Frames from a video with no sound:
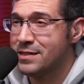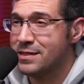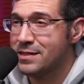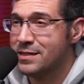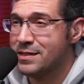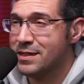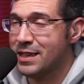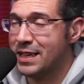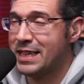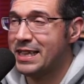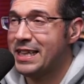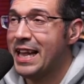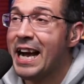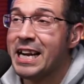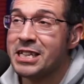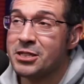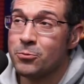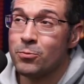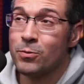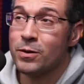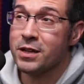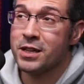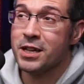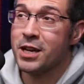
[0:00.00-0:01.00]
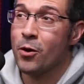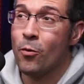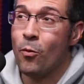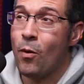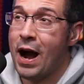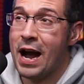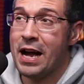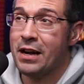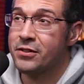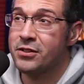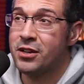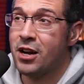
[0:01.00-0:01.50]
Like, that's really a
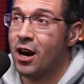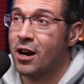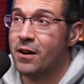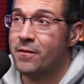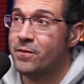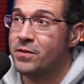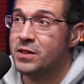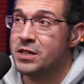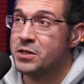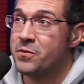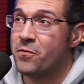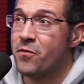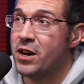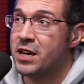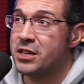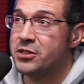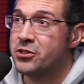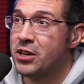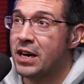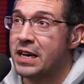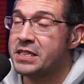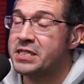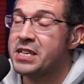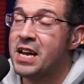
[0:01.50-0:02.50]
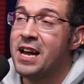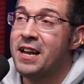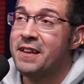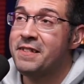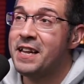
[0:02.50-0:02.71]
wild card for this franchise.